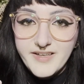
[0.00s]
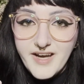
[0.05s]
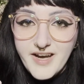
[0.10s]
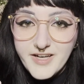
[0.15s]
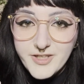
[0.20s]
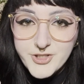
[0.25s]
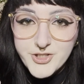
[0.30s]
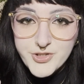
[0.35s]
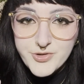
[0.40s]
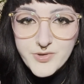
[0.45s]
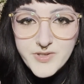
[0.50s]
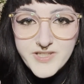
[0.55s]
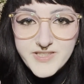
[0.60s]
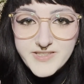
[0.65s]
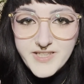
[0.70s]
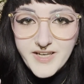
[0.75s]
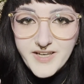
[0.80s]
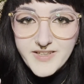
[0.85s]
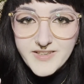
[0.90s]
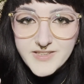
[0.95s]

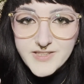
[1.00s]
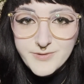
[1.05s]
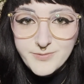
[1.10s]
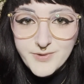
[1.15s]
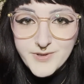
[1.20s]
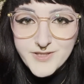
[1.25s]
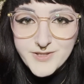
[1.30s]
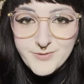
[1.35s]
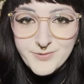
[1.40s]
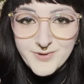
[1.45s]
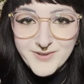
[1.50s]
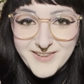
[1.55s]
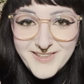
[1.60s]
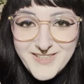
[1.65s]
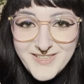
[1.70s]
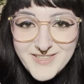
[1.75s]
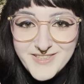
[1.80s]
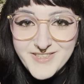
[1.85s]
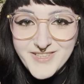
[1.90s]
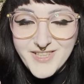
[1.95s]
Extraintense was
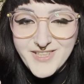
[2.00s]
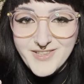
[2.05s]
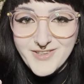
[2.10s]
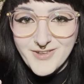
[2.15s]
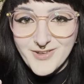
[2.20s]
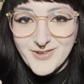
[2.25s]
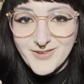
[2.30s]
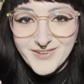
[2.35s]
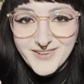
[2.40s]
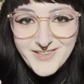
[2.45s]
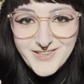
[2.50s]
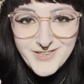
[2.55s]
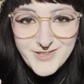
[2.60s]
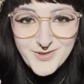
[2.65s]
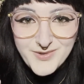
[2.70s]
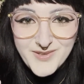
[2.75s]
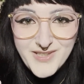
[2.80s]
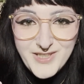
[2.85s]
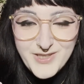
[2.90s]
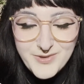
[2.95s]
released in early
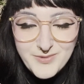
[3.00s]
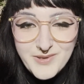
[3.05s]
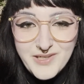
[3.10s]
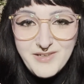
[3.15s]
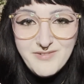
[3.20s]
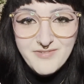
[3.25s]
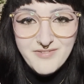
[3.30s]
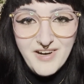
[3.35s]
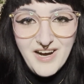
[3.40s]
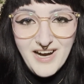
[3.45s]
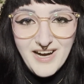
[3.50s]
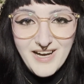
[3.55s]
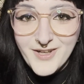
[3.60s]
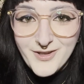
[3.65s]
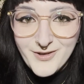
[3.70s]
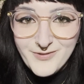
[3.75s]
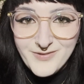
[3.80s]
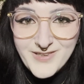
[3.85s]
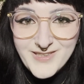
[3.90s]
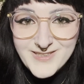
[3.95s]
2025.
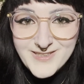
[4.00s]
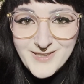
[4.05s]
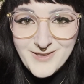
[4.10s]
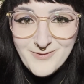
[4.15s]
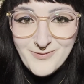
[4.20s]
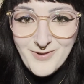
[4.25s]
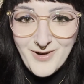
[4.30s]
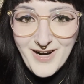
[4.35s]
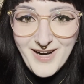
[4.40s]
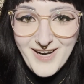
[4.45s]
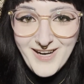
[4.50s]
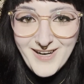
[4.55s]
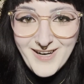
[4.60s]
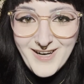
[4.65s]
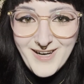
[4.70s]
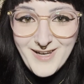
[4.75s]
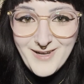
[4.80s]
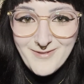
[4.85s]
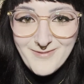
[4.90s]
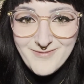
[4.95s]
The reason why
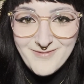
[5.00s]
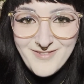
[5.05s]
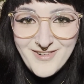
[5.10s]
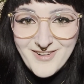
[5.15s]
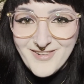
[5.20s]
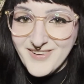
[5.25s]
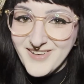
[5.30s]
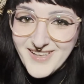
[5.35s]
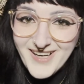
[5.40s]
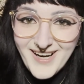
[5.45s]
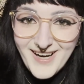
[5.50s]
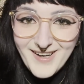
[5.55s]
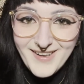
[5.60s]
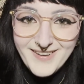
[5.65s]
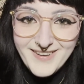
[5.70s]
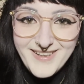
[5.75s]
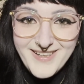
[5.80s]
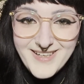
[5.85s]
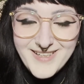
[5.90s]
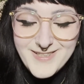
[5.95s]
I am very
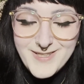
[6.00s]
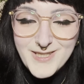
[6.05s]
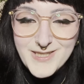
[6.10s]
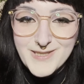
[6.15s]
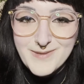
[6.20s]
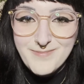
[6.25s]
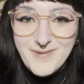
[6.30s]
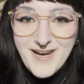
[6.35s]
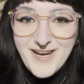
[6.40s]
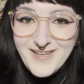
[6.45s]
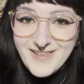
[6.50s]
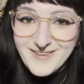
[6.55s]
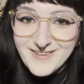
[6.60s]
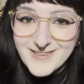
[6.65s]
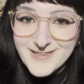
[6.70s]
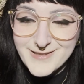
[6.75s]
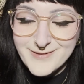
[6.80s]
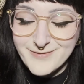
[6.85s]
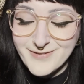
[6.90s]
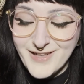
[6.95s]
highly anticipating
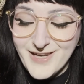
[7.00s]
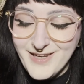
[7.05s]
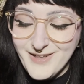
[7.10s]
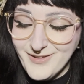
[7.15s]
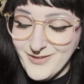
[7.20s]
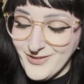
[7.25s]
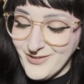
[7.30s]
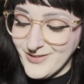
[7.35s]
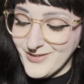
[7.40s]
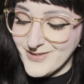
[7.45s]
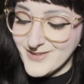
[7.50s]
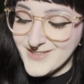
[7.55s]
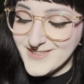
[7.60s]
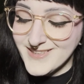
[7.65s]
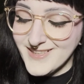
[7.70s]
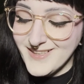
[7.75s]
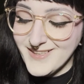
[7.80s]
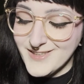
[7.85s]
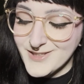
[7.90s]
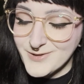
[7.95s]
this flanker,
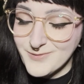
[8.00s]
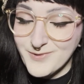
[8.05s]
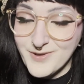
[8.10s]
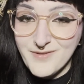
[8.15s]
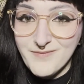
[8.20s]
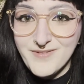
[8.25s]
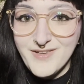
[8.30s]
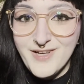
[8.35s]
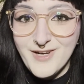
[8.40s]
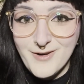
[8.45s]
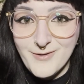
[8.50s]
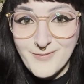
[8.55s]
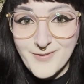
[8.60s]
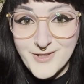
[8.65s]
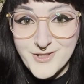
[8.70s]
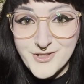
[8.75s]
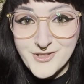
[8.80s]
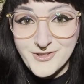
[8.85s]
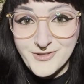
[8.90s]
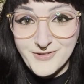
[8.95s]
since one of the
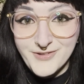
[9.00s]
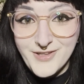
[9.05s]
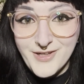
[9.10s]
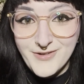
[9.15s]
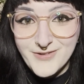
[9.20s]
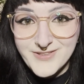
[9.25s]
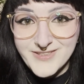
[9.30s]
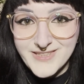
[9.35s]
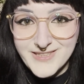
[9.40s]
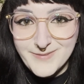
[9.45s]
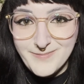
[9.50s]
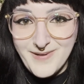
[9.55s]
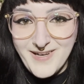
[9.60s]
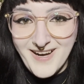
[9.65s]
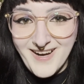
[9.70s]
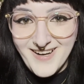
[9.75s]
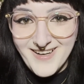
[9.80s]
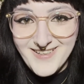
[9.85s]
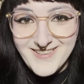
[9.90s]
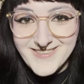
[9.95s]
original noses
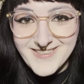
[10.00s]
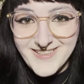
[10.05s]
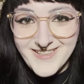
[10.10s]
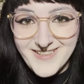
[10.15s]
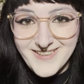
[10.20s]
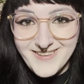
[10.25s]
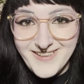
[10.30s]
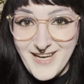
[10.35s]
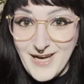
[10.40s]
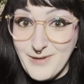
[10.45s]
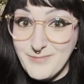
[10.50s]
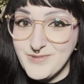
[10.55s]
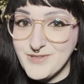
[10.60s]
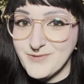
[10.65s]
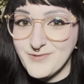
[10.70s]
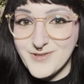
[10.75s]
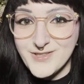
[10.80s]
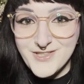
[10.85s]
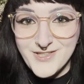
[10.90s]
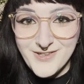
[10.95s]
behind it came to
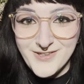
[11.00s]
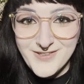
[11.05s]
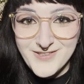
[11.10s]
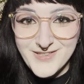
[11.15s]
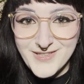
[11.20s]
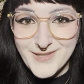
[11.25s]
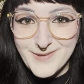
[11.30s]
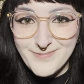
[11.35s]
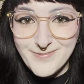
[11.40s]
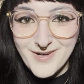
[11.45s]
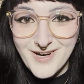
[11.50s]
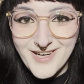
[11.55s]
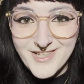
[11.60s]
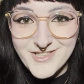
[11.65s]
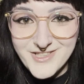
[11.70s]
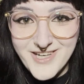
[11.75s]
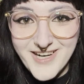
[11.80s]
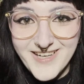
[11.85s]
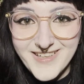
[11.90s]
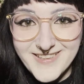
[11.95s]
return to the
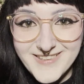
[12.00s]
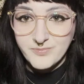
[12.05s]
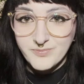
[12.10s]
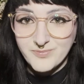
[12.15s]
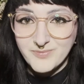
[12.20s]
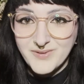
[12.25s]
project.